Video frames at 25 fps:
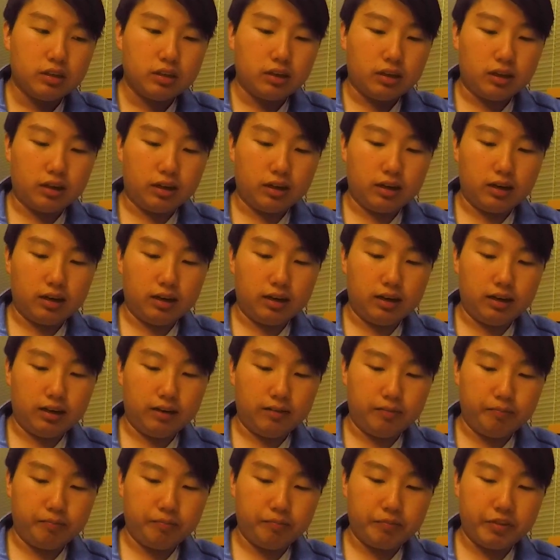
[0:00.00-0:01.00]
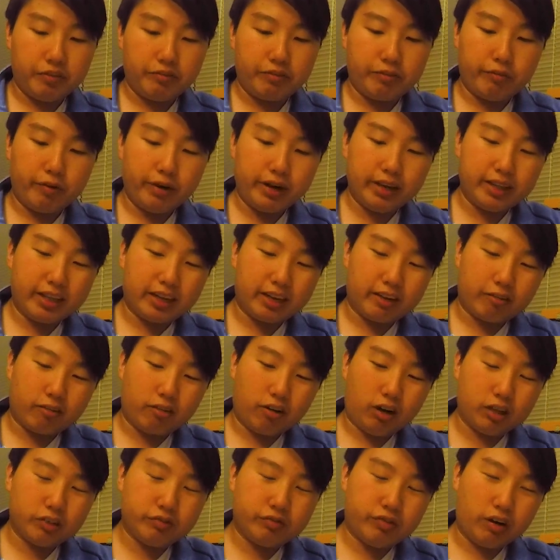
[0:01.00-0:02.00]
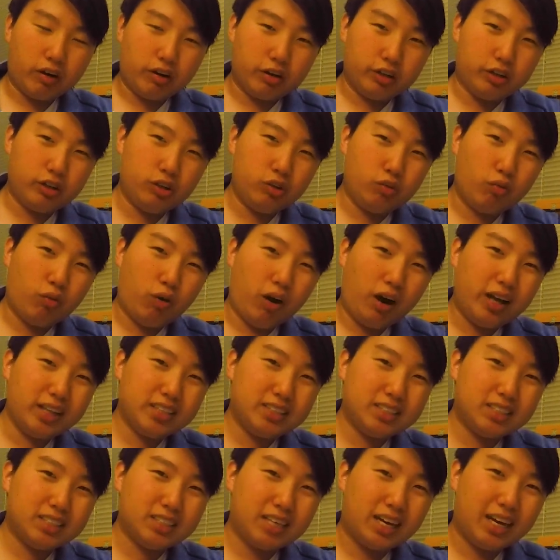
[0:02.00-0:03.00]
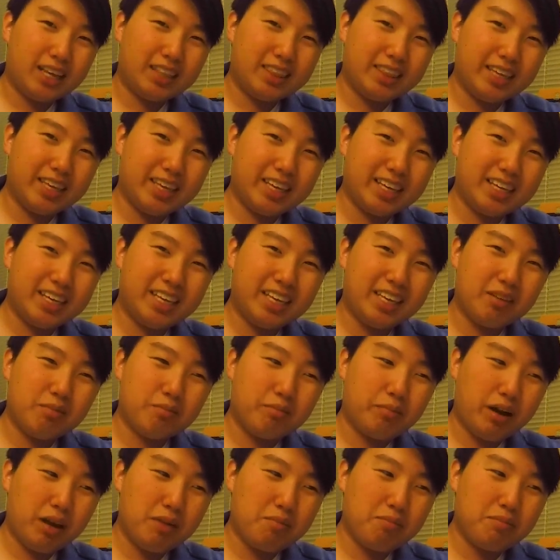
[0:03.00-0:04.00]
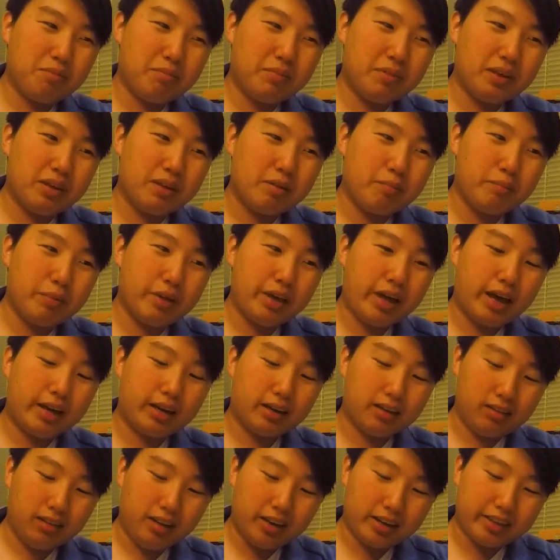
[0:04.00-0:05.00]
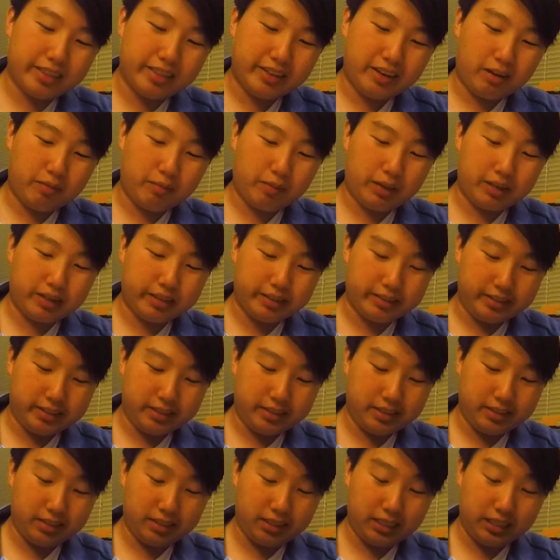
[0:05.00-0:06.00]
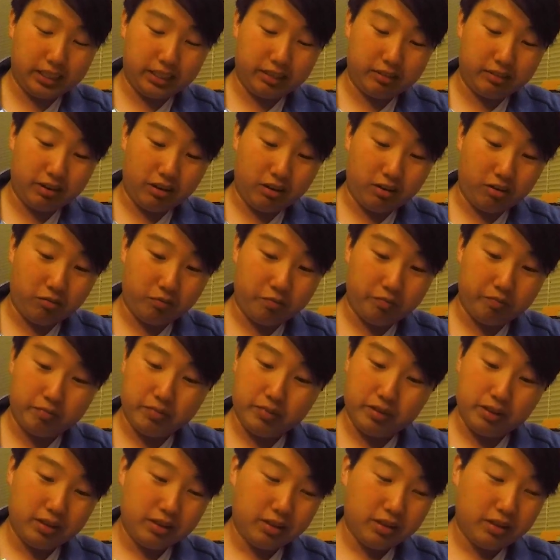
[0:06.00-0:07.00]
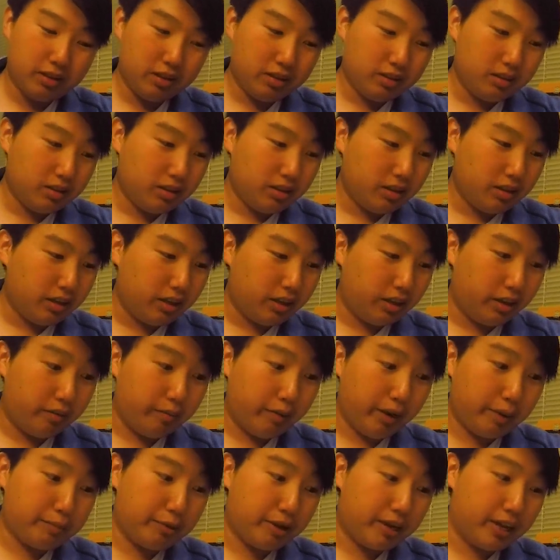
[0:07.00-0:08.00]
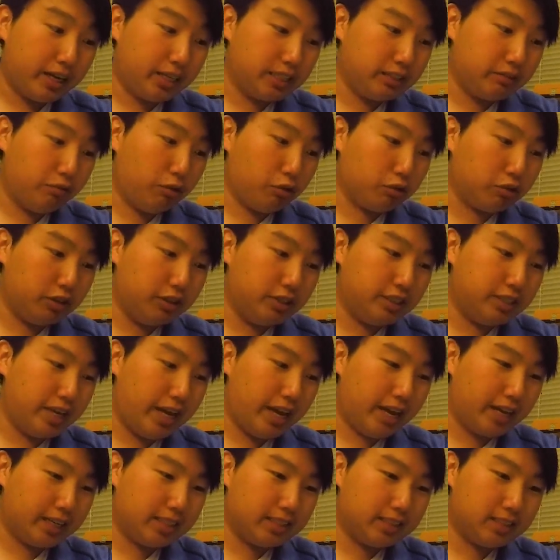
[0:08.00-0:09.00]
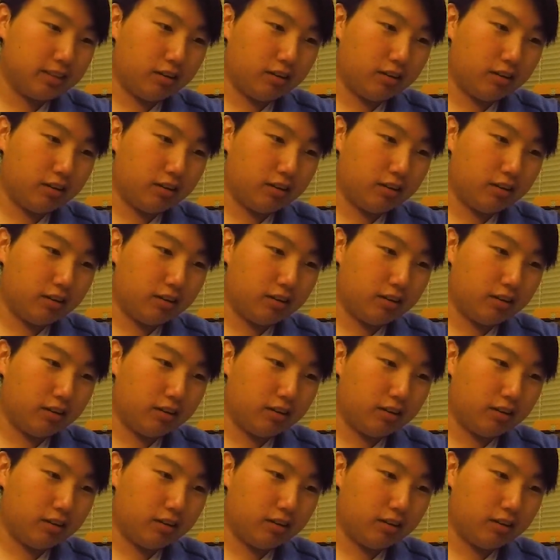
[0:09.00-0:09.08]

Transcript: Um, if you're running like a crossfire on two watts, I think you might be a bit out of luck there because you know you might be getting some voltage sags.